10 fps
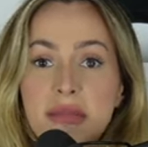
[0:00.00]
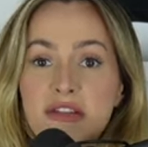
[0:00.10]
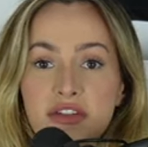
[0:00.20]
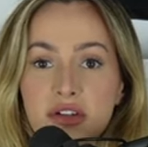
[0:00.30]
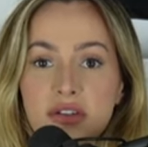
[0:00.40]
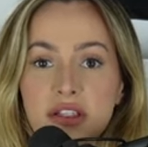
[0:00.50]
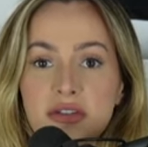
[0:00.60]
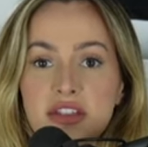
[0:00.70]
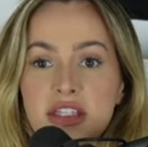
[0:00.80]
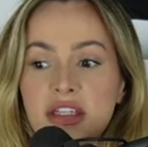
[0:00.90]
me feel
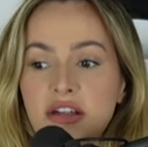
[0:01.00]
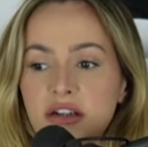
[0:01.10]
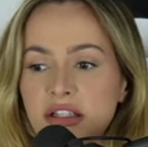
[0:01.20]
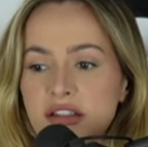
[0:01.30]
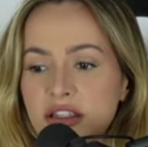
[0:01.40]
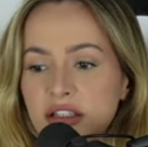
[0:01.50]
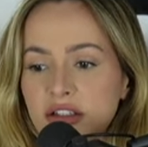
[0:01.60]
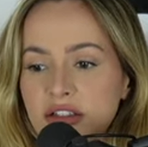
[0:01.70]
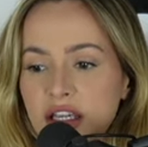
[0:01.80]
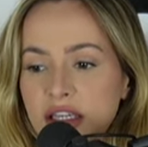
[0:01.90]
guilty. They're not sitting
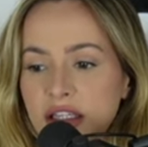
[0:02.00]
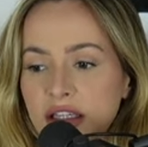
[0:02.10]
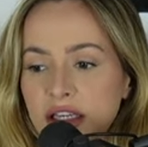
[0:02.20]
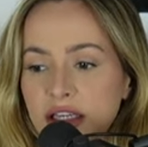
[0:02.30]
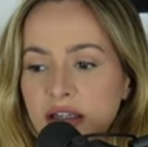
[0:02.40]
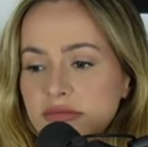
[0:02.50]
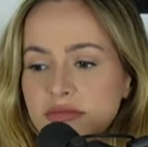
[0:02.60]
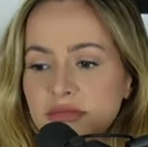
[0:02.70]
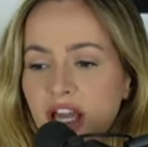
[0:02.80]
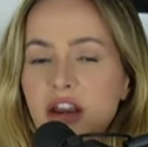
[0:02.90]
here saying like
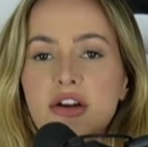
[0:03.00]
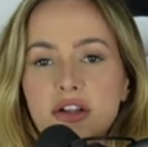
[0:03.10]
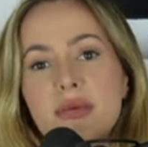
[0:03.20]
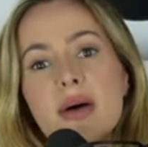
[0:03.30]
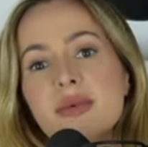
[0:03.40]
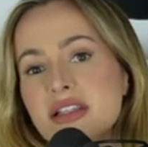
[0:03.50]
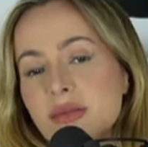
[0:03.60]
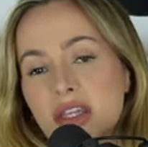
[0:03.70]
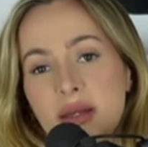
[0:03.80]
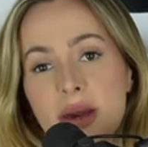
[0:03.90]
I don't know, you're rubbing
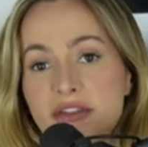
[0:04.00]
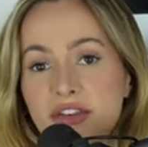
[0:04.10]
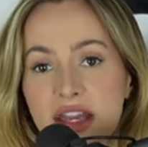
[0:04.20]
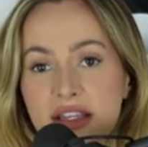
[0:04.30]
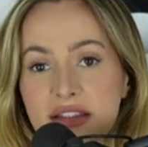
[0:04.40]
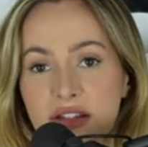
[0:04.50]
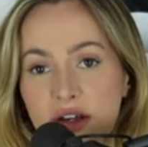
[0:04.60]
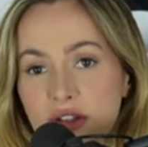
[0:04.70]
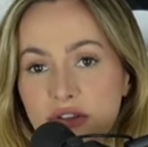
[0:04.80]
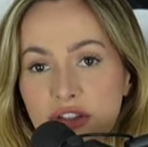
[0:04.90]
something in my face,
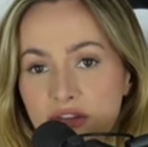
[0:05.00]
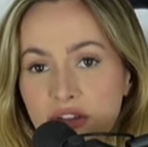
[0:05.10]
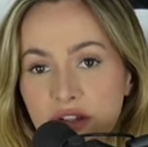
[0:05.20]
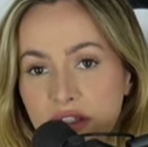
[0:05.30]
so you should feel